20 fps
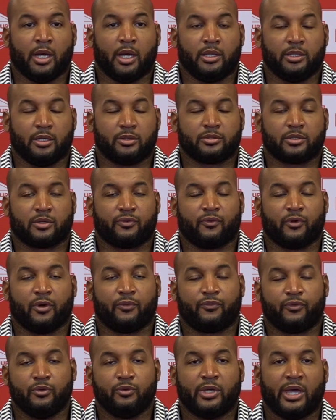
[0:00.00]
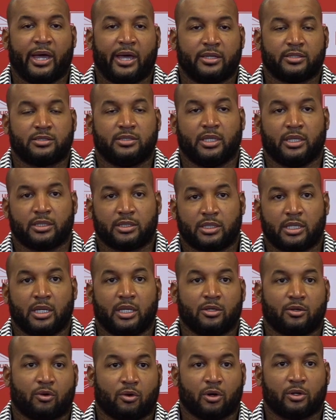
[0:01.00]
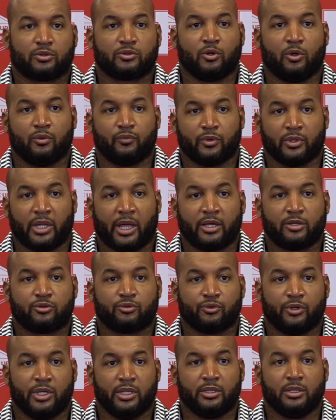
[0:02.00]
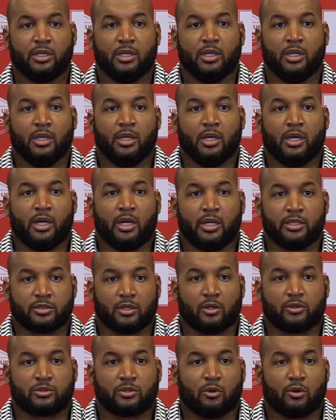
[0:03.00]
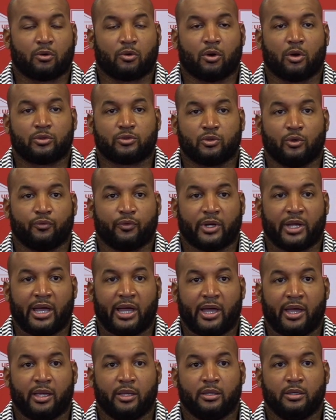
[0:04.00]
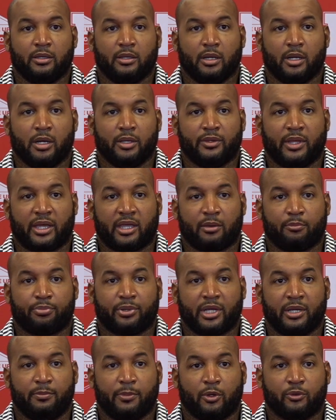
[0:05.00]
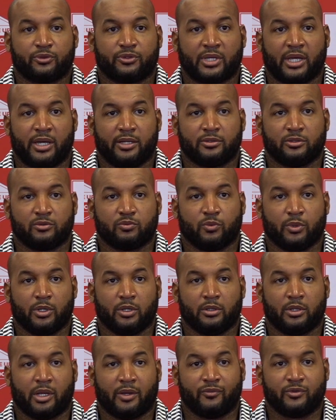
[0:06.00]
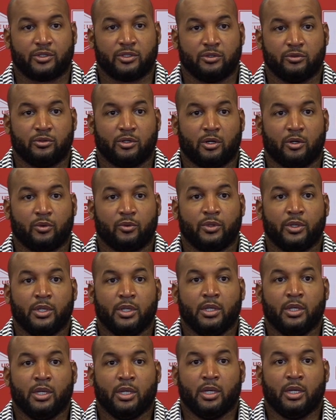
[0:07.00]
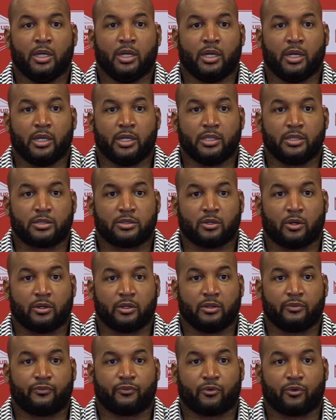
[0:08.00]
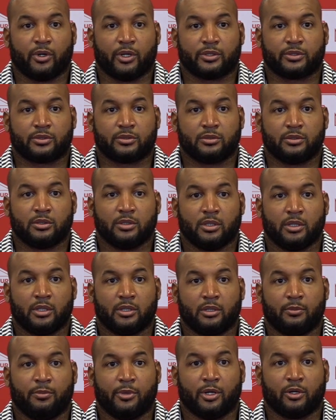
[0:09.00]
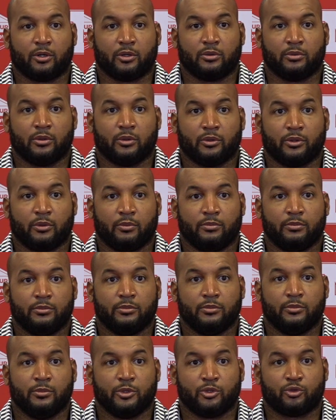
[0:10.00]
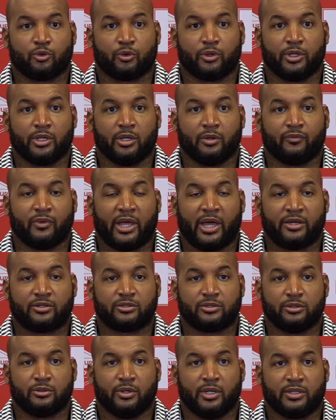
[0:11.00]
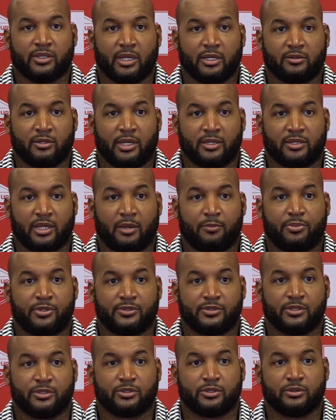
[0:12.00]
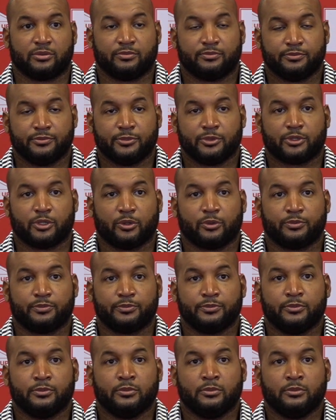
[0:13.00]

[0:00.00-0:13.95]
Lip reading: and there's a few guys that can cross over, like Trent is also a crossover guy that can play both sides as well. Obviously, you know, he started for us the majority of last year at that position. So,